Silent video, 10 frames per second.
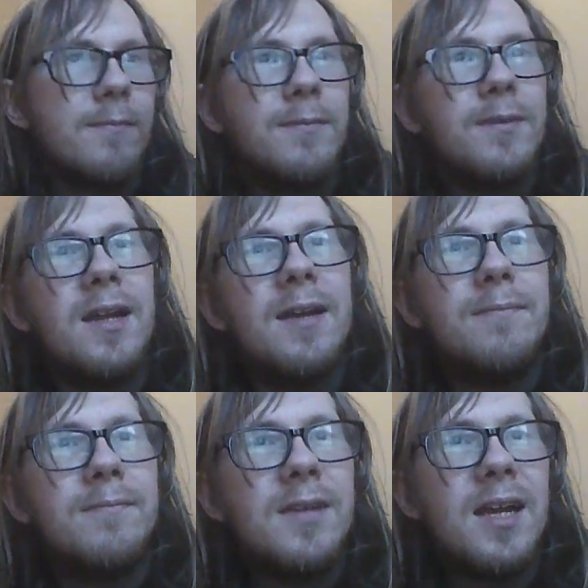But yeah.
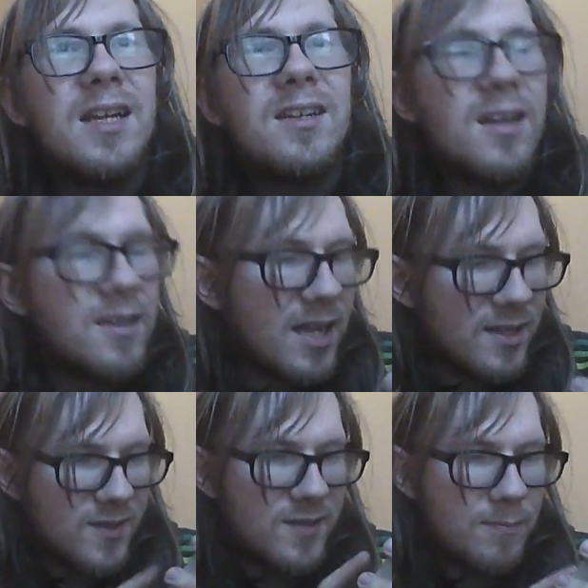And,
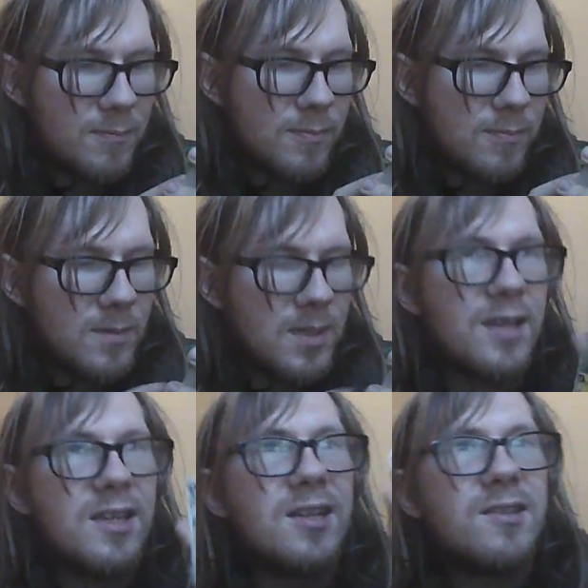that's... I
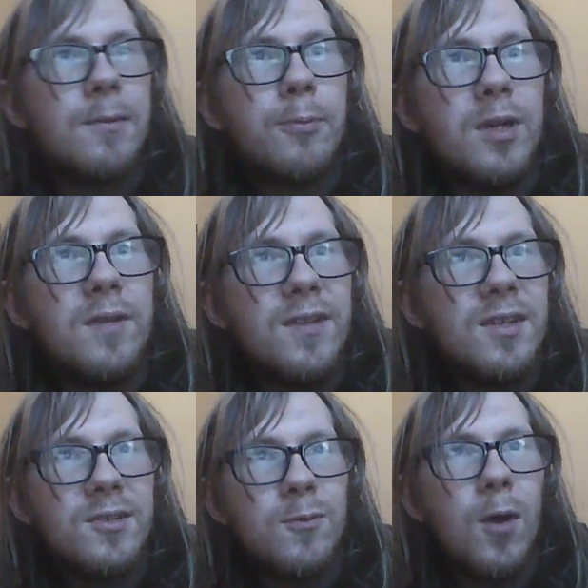think it's, like,
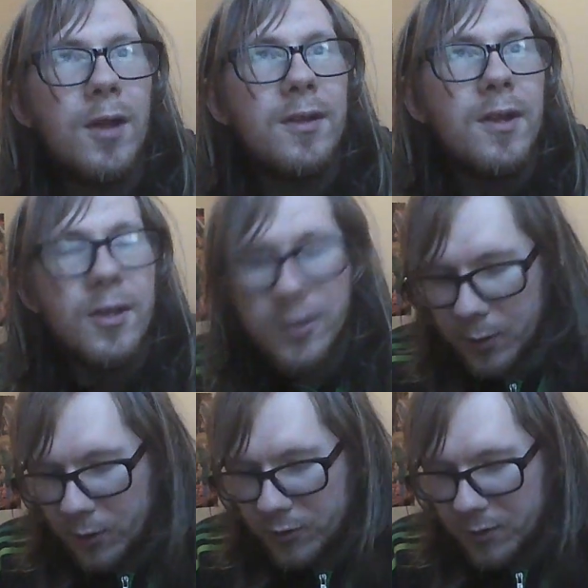previous one. So it
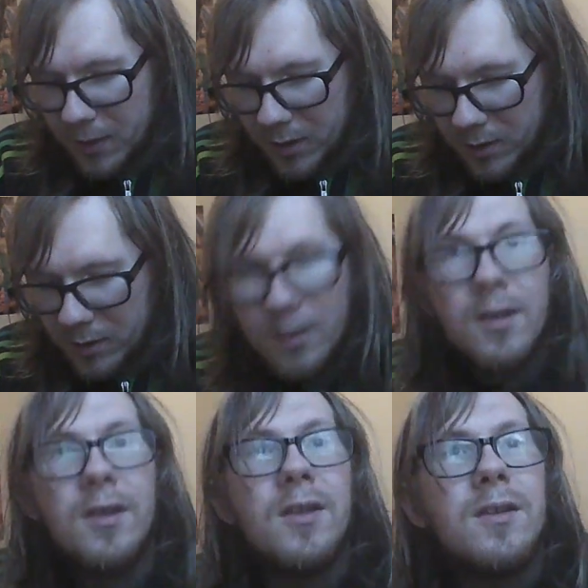goes from, like...
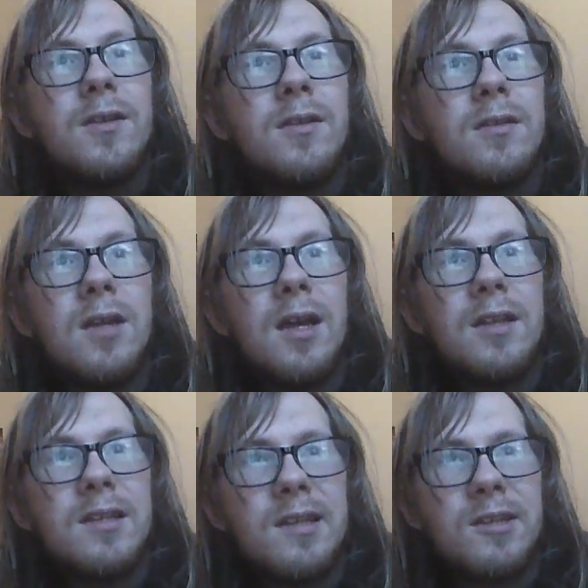I
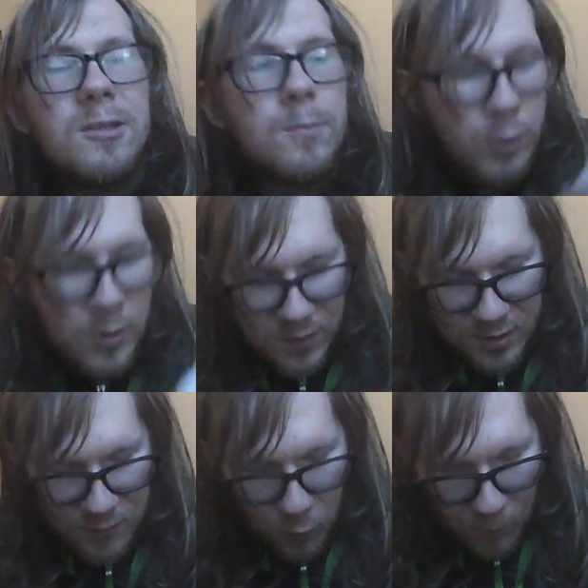think that's the
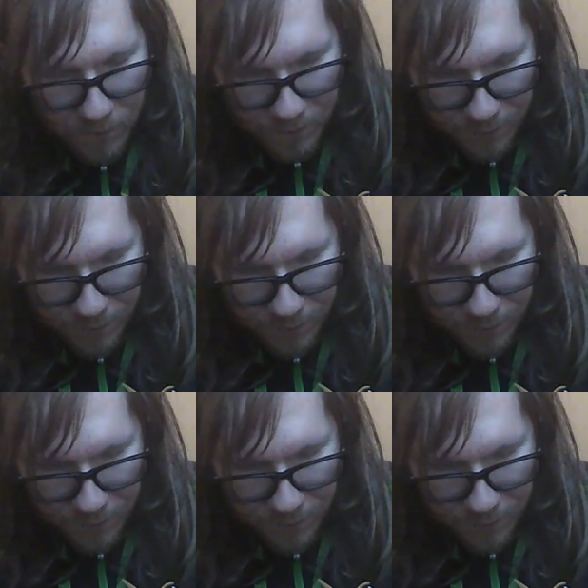previous form.